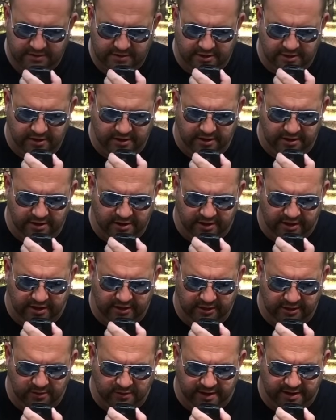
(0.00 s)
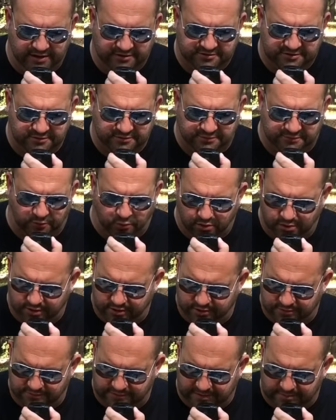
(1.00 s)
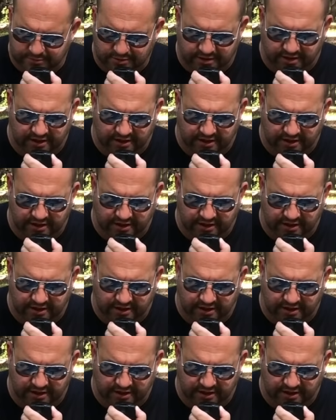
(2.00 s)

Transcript: There you are, Kilo Oscar 4, November,